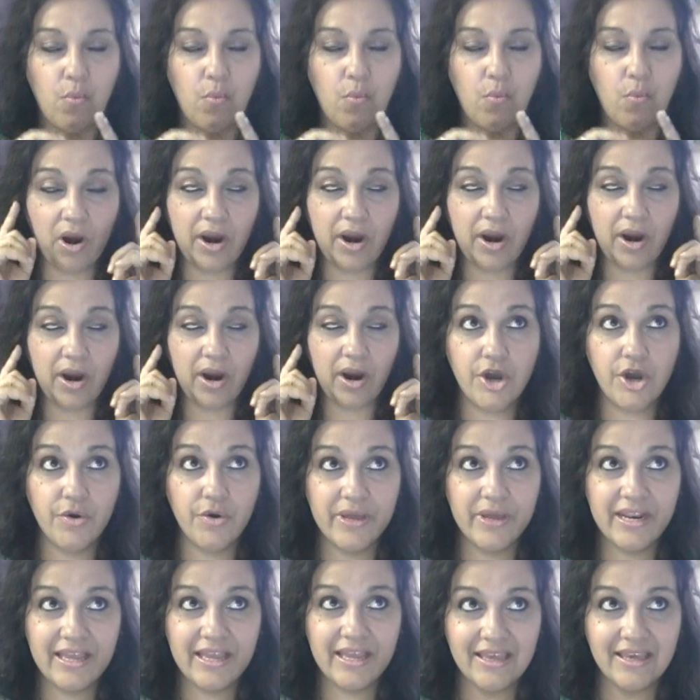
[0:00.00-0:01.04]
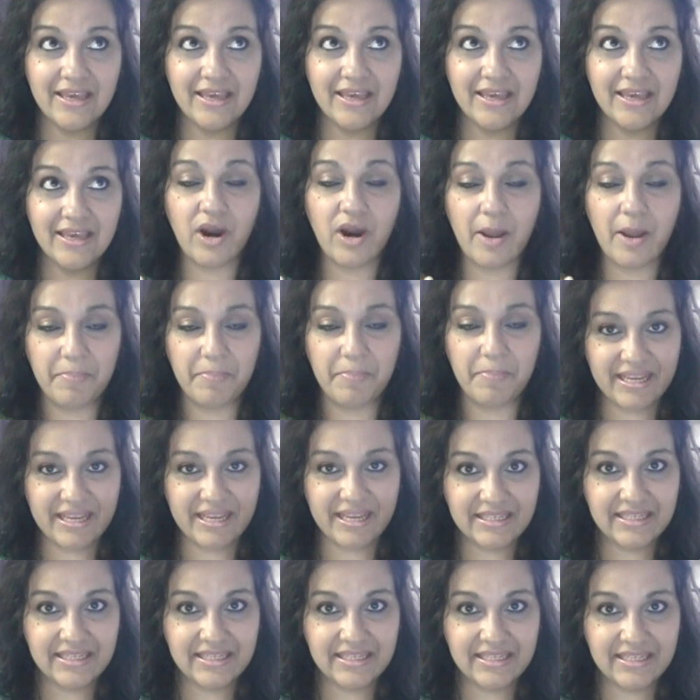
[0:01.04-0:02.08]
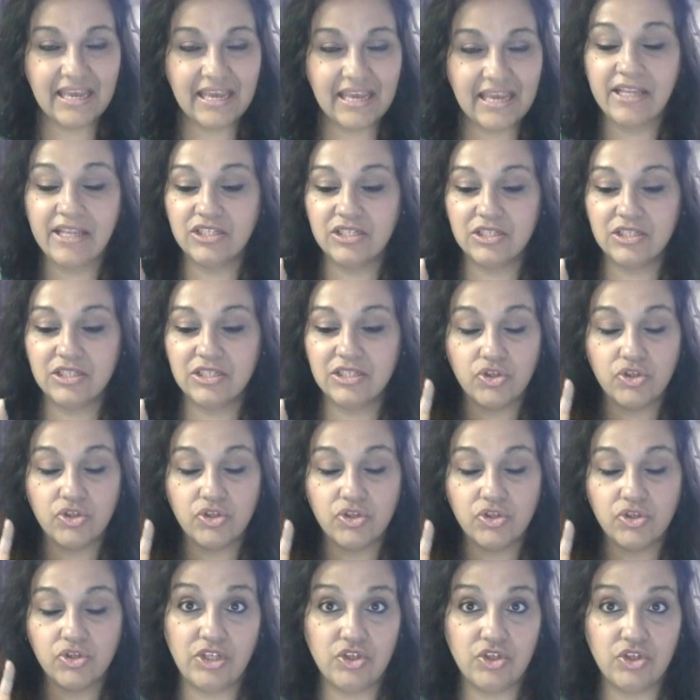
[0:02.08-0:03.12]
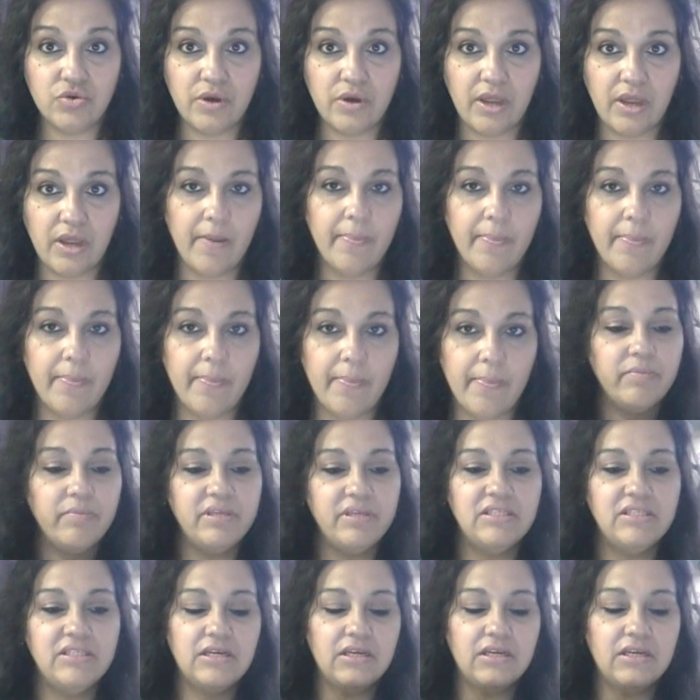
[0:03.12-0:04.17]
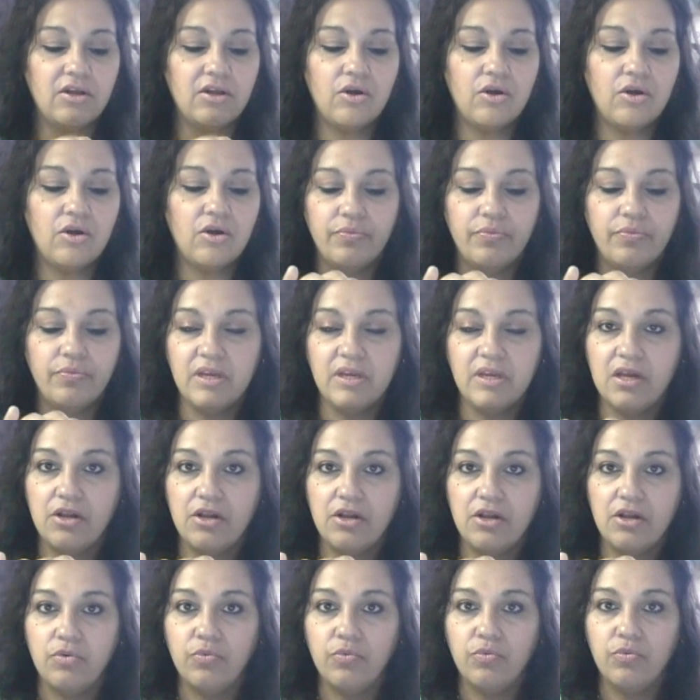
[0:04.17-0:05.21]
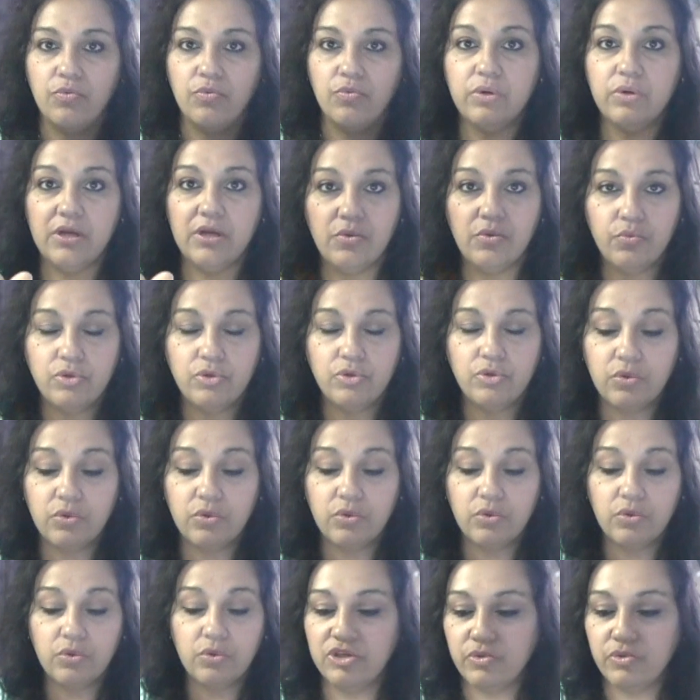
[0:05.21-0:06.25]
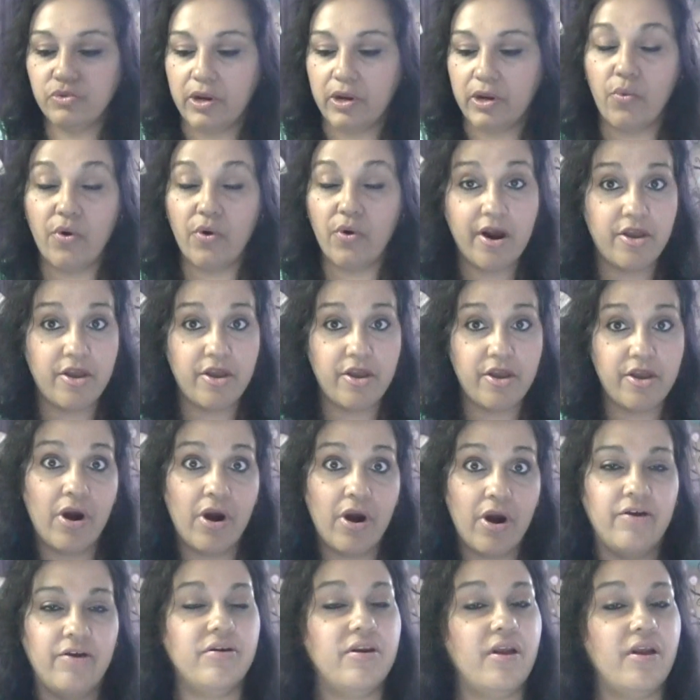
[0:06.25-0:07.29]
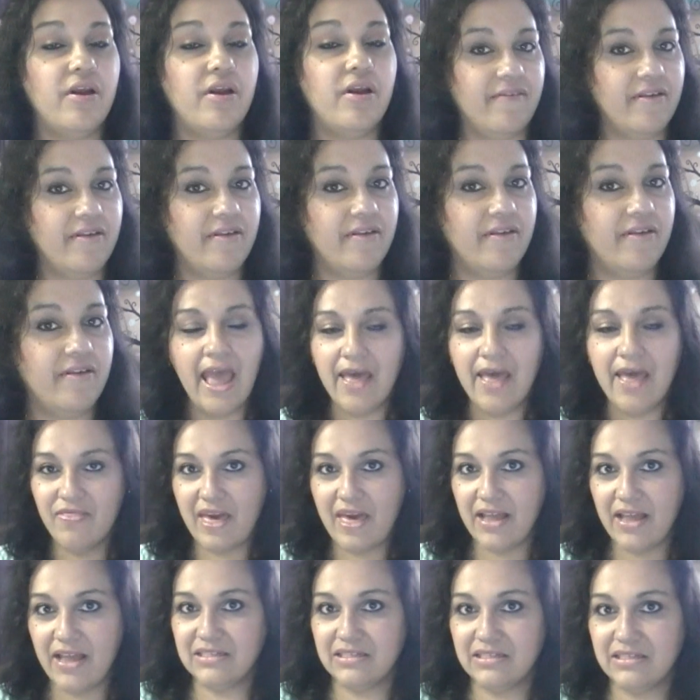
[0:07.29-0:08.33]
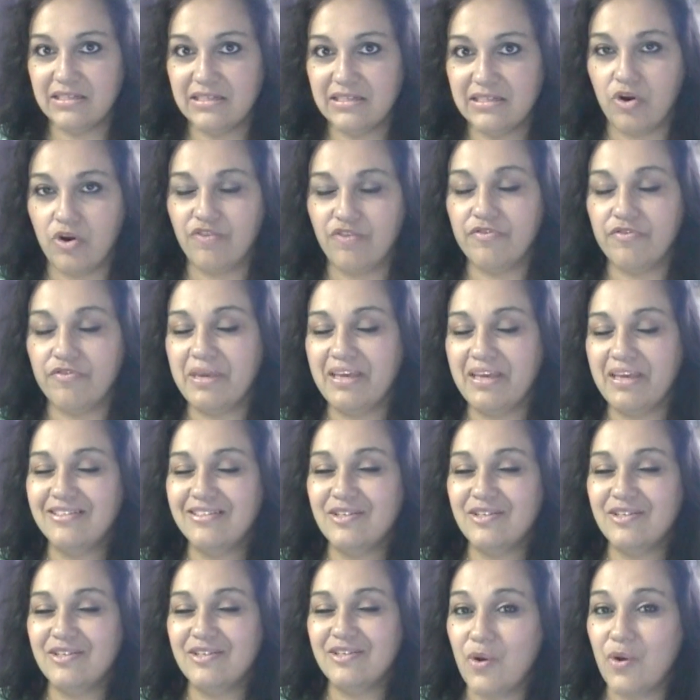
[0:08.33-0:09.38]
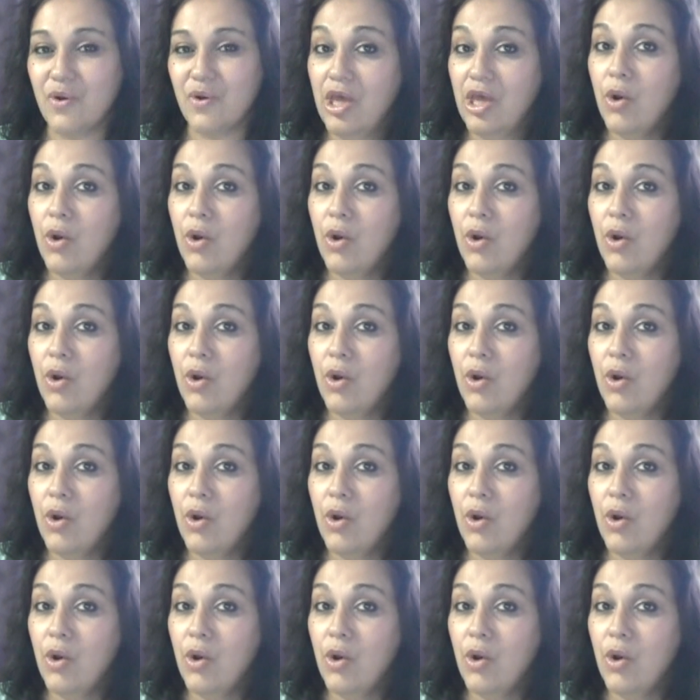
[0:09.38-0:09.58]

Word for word: where I know it is, where I placed it, I just go straight to it. I'm not going to be digging, oh, the color, which one, which one, which one, where are you, where are you? No, that does not work for me. So